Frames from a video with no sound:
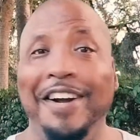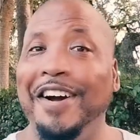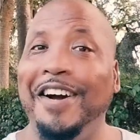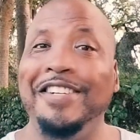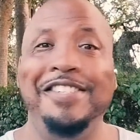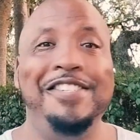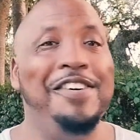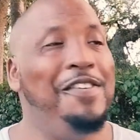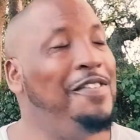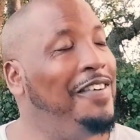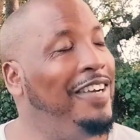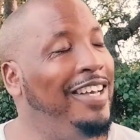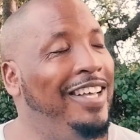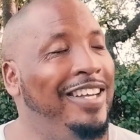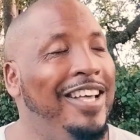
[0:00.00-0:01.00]
are
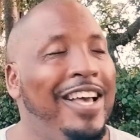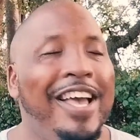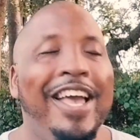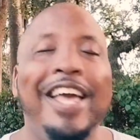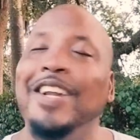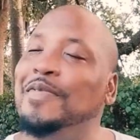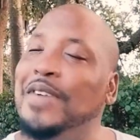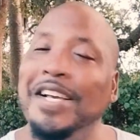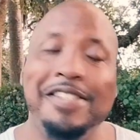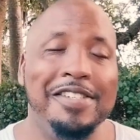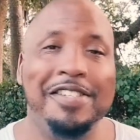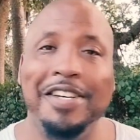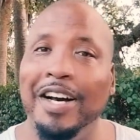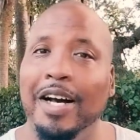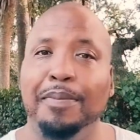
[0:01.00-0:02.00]
doing an
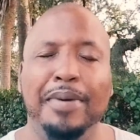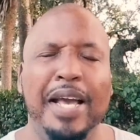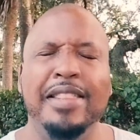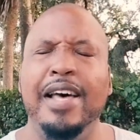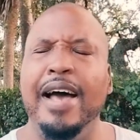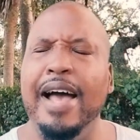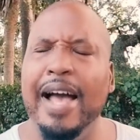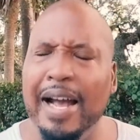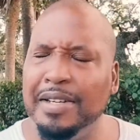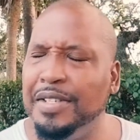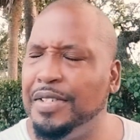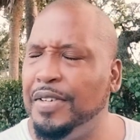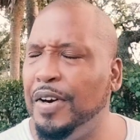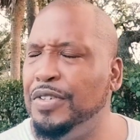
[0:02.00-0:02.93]
amazing job, and the actors